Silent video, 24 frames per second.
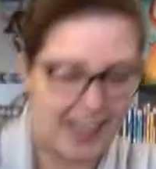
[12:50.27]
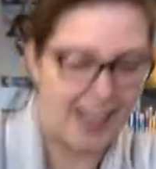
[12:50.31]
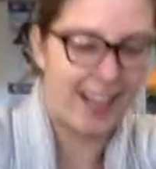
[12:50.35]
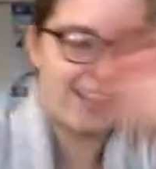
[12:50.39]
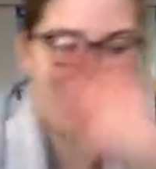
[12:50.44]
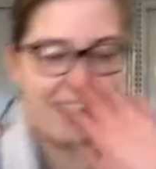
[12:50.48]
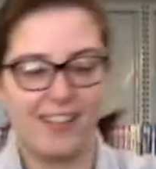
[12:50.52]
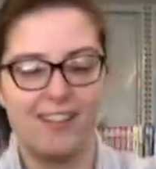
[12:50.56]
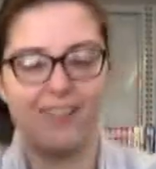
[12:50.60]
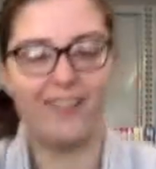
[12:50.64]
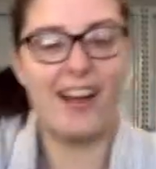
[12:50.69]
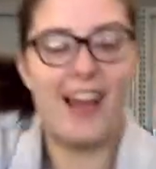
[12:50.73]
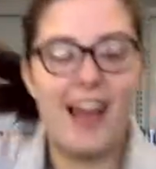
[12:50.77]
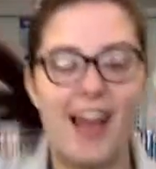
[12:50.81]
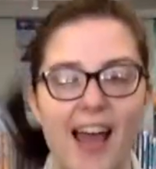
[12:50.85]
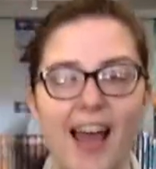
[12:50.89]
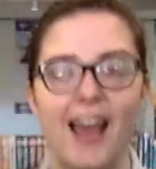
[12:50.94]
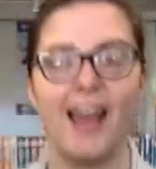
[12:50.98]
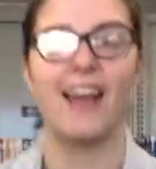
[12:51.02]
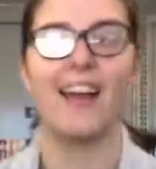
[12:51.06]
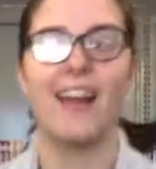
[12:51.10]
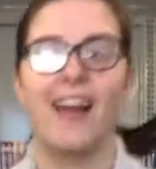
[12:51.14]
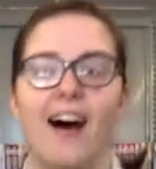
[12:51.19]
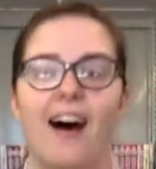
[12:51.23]
out of the
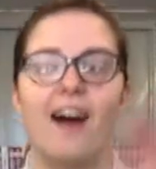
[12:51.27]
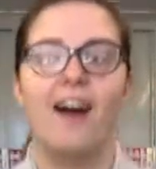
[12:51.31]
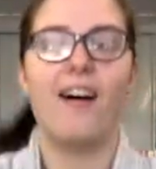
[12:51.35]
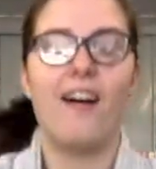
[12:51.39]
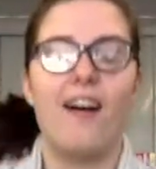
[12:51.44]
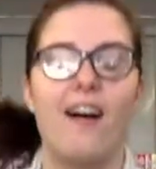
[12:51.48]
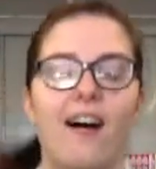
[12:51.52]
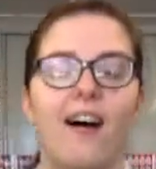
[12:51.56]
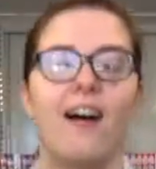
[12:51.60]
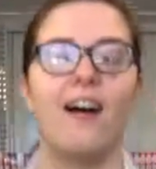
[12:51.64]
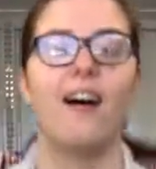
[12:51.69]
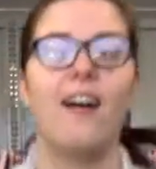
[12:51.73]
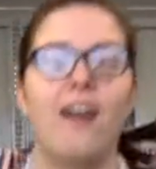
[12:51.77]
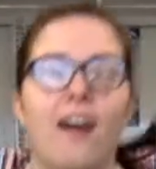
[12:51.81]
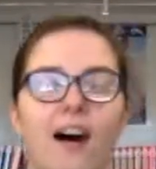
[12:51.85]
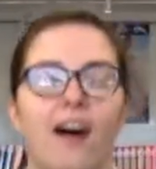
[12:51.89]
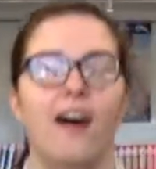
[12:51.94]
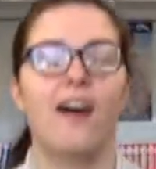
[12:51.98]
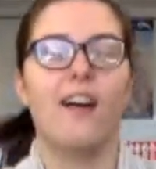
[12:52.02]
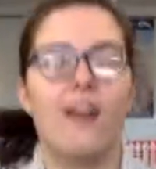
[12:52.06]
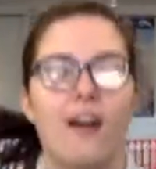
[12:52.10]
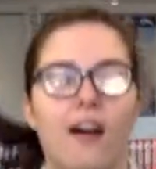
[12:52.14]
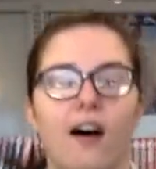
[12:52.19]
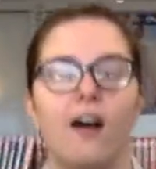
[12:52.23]
way.
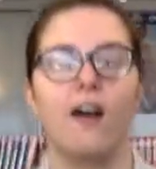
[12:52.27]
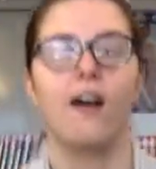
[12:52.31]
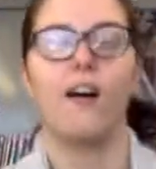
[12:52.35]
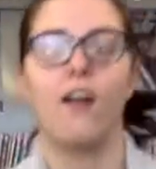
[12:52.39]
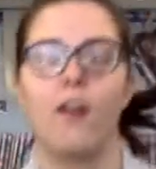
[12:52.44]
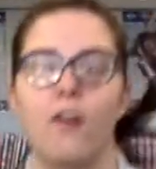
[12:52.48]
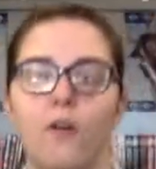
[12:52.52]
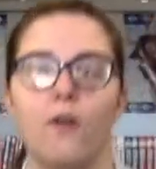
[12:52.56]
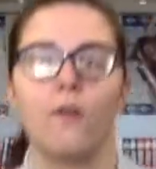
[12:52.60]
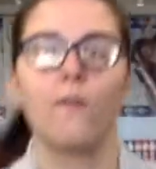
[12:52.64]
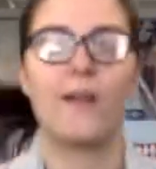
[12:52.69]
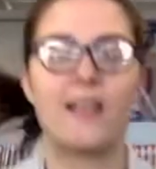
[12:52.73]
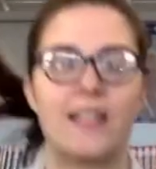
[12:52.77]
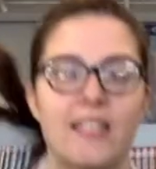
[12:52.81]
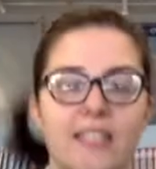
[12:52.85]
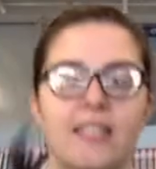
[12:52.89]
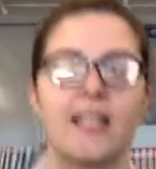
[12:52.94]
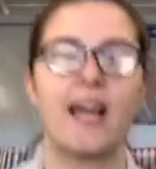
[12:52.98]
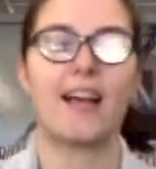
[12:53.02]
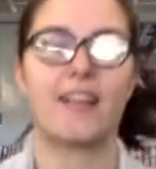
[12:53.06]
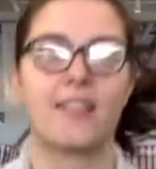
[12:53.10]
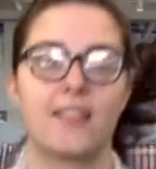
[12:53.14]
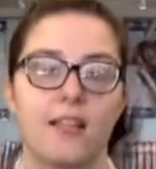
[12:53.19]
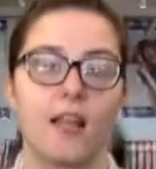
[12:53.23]
Oh, what's
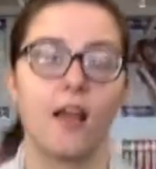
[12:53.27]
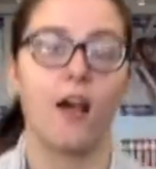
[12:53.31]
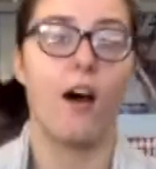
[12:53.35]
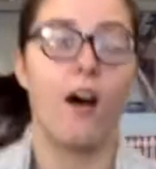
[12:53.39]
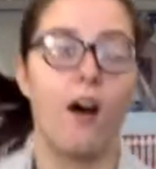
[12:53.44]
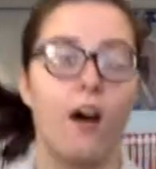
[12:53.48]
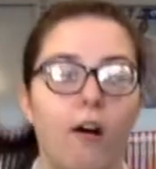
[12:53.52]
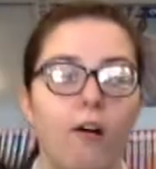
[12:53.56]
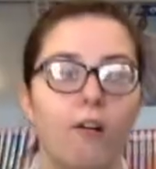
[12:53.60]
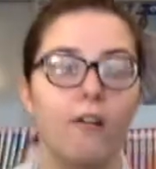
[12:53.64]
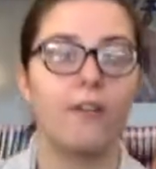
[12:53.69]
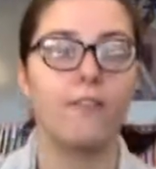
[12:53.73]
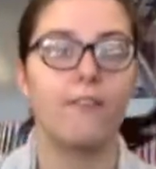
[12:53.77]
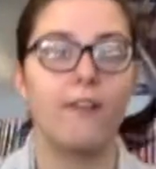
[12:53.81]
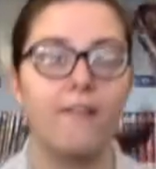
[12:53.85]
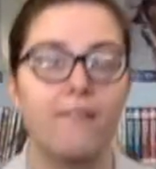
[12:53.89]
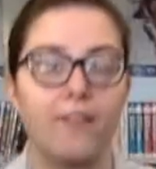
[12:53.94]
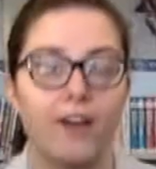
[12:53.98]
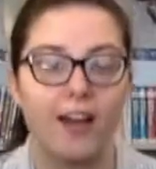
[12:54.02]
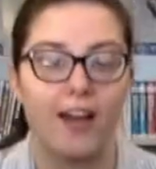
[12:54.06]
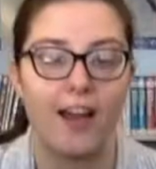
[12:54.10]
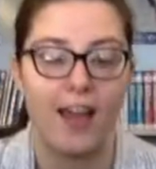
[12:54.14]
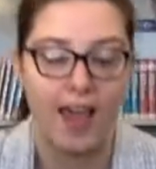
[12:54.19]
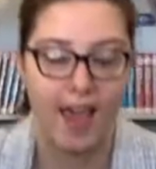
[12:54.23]
next? Oh, the
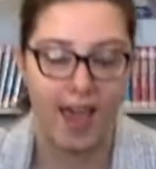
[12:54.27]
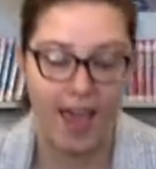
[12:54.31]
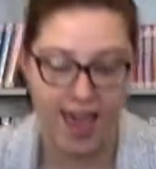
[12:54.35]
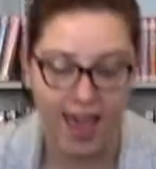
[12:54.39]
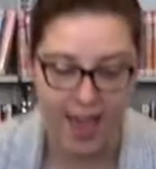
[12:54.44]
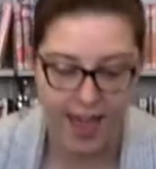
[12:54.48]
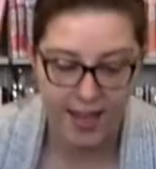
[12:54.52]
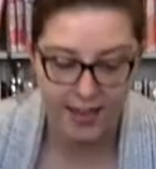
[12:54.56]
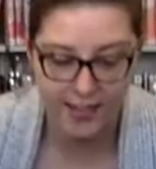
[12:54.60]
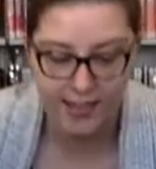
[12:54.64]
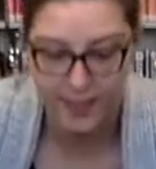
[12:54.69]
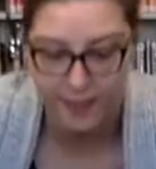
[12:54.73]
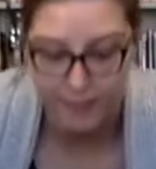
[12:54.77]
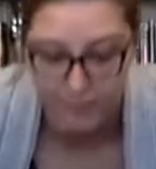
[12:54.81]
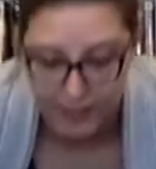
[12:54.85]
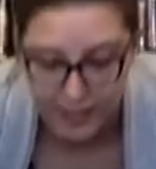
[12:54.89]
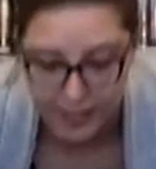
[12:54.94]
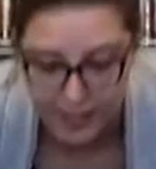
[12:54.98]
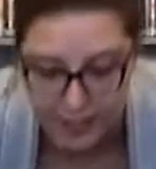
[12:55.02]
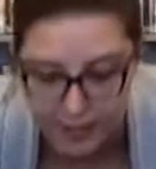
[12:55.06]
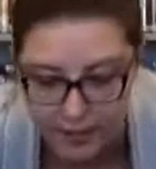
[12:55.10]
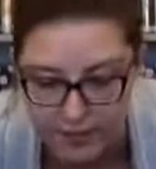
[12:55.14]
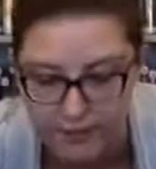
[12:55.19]
river. And jump into the